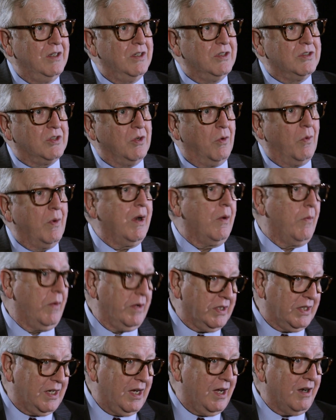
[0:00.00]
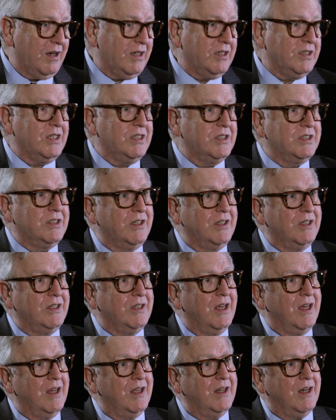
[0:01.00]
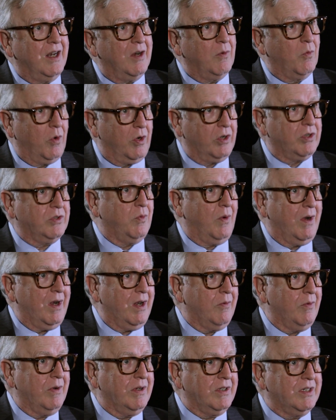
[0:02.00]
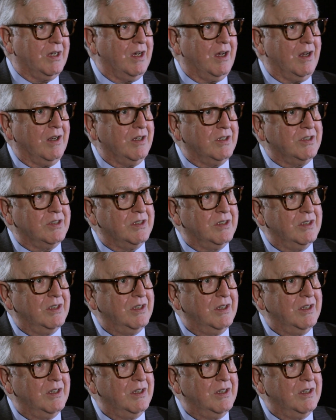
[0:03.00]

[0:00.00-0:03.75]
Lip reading: So when I went to college, I studied that, and I worked while I went to college